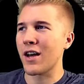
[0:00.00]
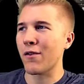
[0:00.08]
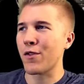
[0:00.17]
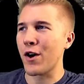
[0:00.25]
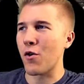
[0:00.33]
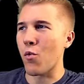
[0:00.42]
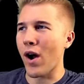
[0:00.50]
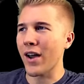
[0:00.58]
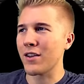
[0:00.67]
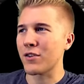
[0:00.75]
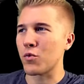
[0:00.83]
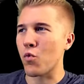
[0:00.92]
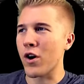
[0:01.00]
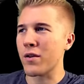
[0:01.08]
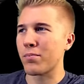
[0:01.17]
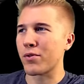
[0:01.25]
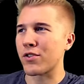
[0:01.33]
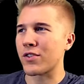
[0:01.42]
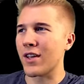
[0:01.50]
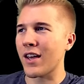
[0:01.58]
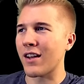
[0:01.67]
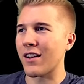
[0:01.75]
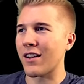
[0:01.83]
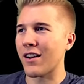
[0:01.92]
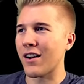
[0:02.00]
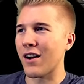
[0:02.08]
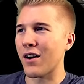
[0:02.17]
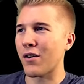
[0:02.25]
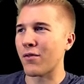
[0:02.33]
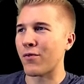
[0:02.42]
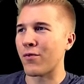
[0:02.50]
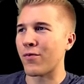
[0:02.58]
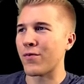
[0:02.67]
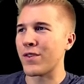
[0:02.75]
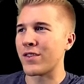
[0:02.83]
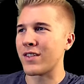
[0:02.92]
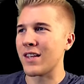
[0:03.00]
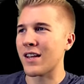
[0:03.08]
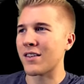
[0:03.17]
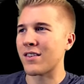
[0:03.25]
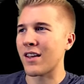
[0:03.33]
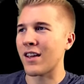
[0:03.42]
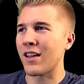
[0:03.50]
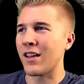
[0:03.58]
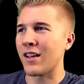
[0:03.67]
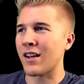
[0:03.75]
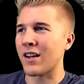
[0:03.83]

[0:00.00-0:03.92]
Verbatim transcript: enough, though, why is one percent of the C S A